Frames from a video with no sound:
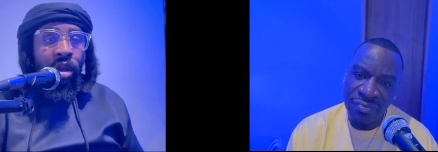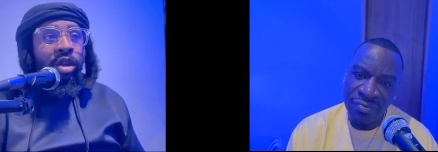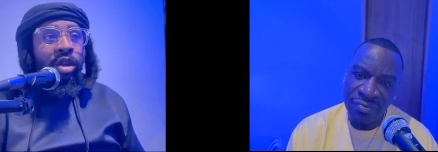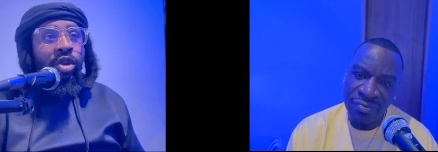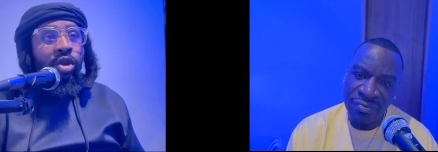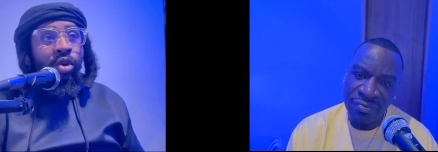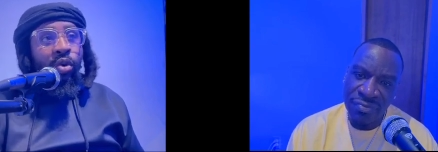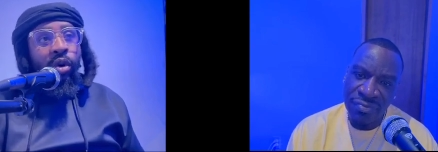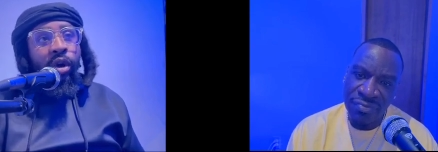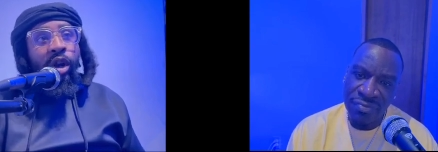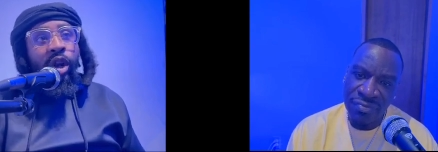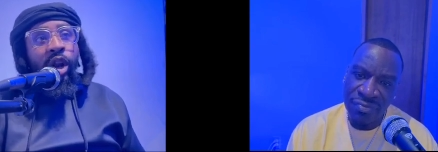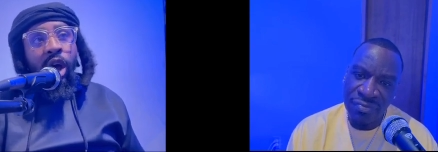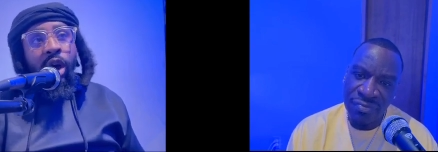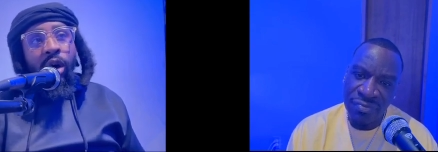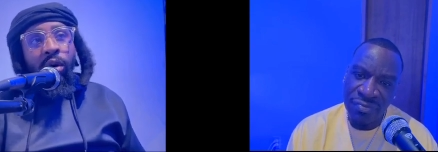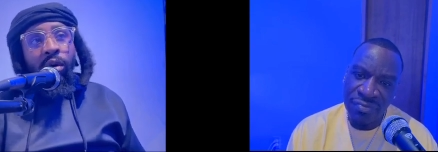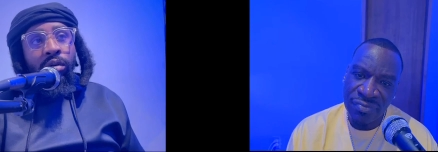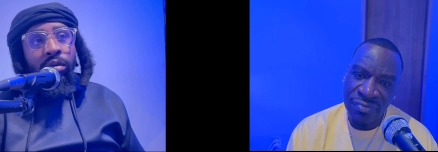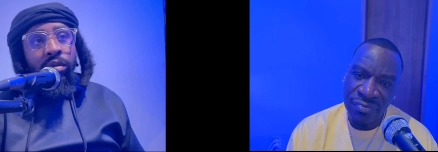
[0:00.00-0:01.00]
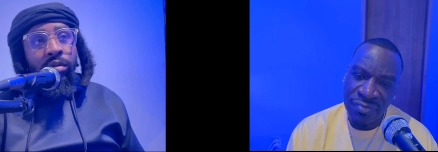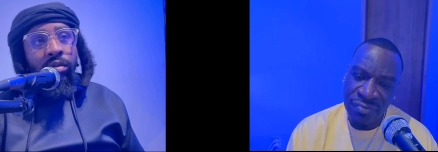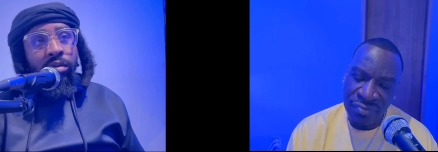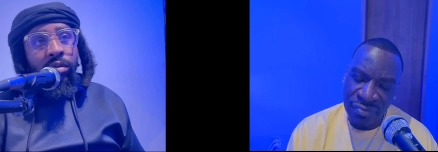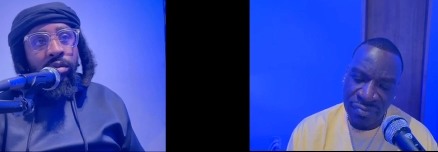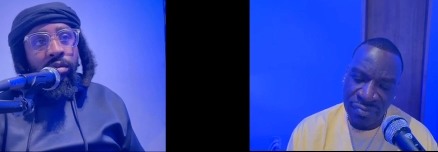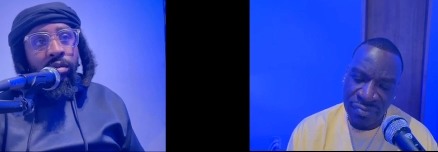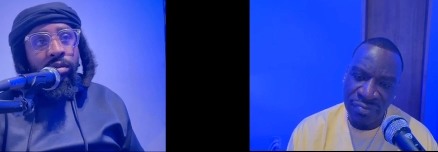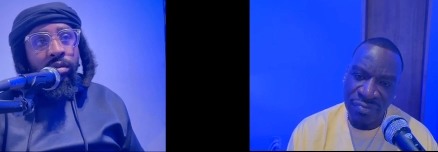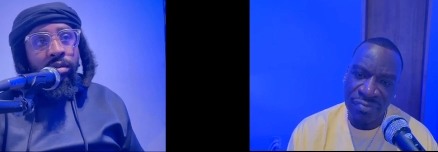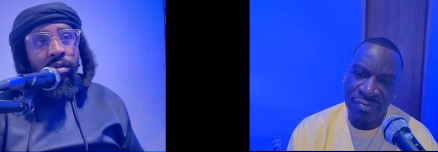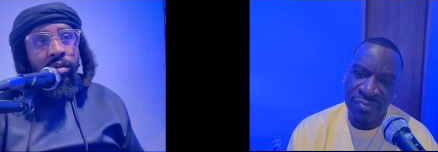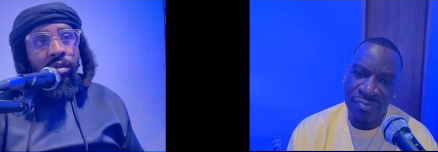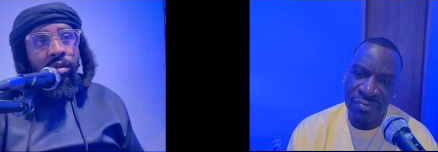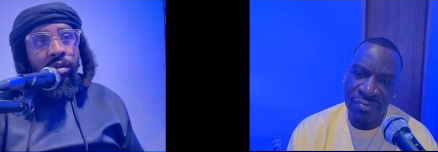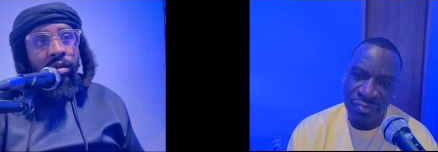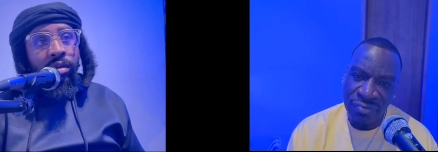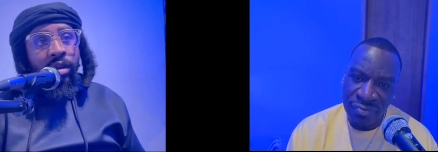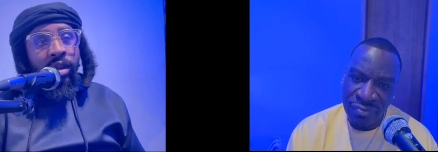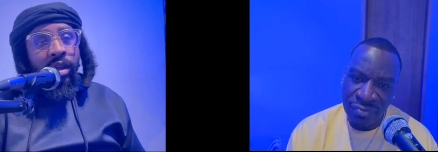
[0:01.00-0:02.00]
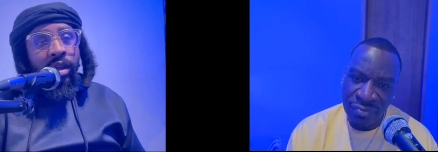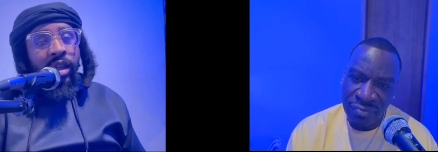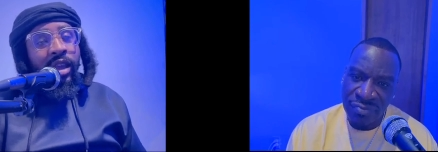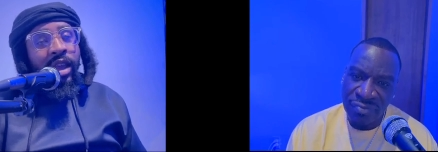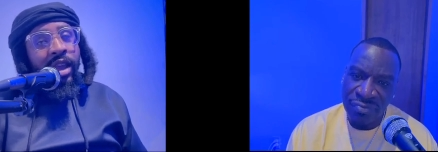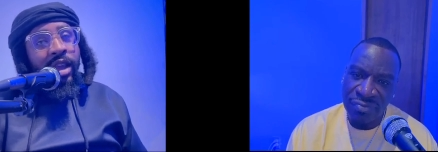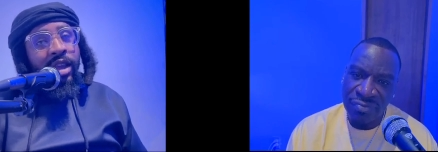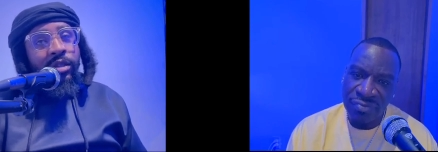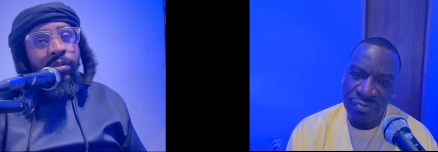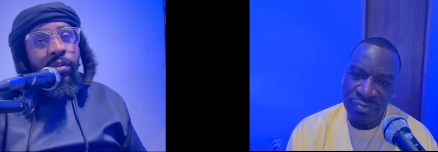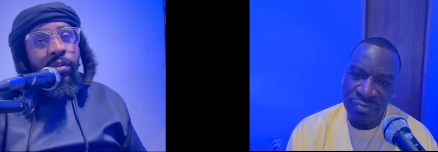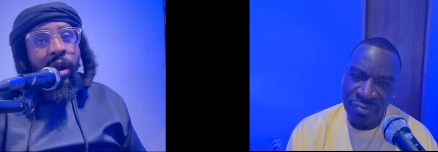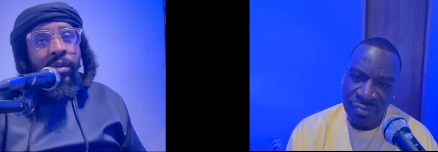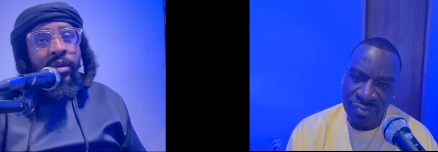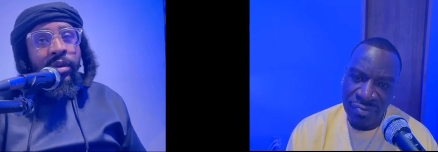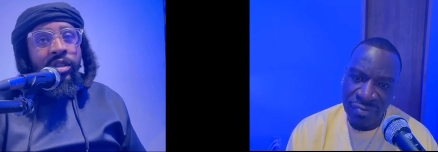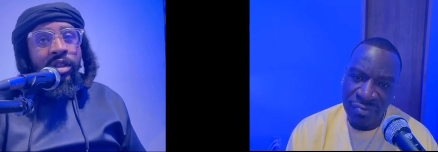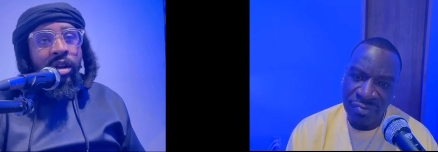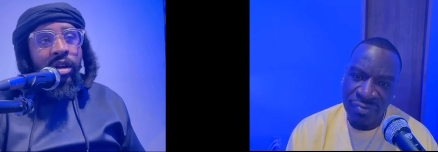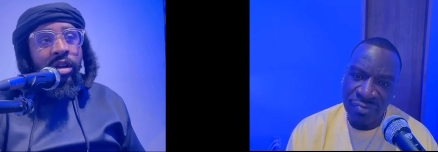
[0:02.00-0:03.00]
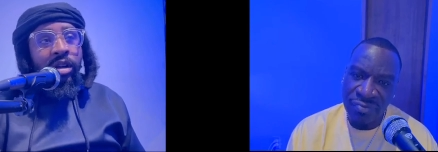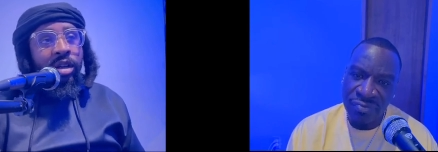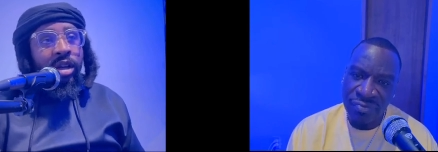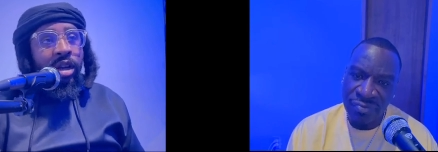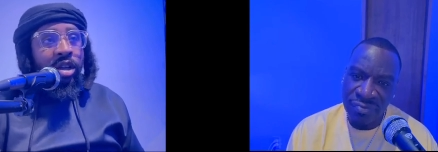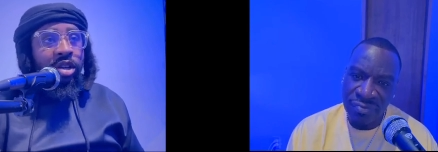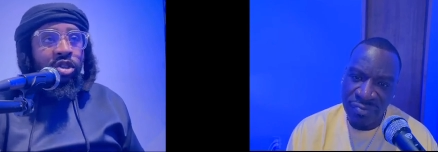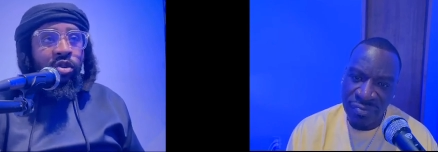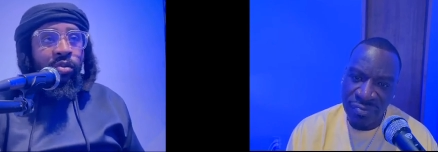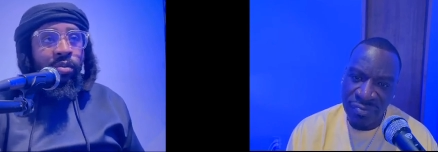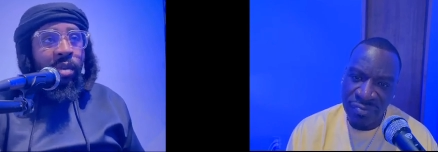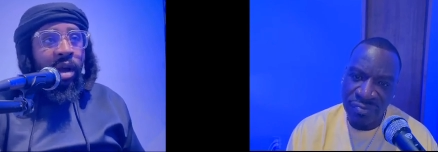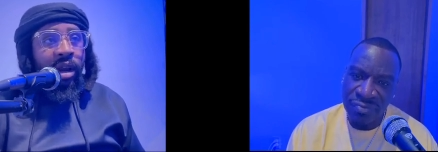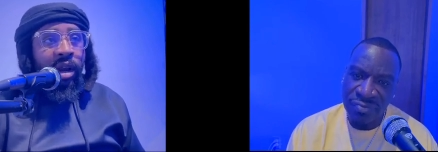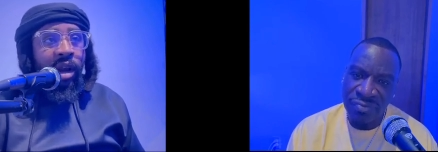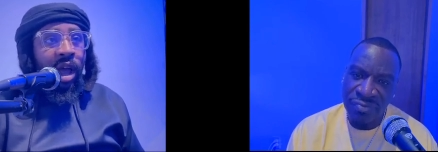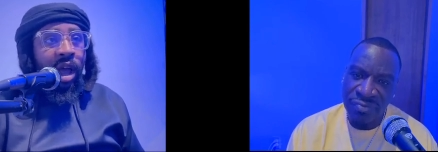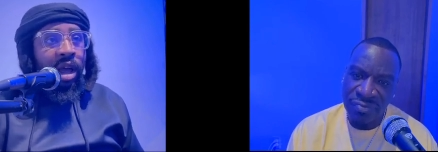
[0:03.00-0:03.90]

Speaker 1: you would know yeah, it's probably certain things you might not